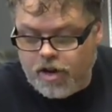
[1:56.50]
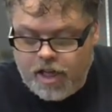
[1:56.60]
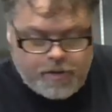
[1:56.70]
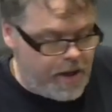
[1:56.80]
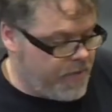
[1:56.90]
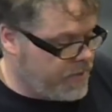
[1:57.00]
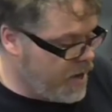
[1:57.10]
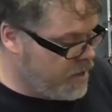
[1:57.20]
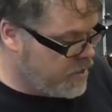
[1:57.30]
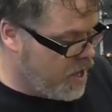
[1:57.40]
so now that we have the
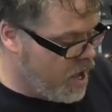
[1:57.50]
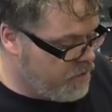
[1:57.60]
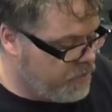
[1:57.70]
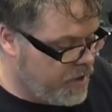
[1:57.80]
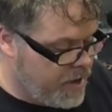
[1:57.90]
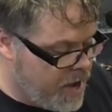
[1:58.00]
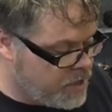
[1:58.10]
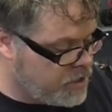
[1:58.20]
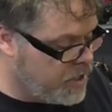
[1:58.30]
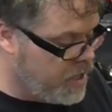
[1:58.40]
tires off, we can
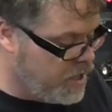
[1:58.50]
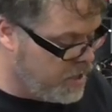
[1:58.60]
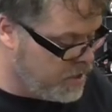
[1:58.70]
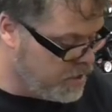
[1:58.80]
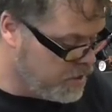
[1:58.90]
actually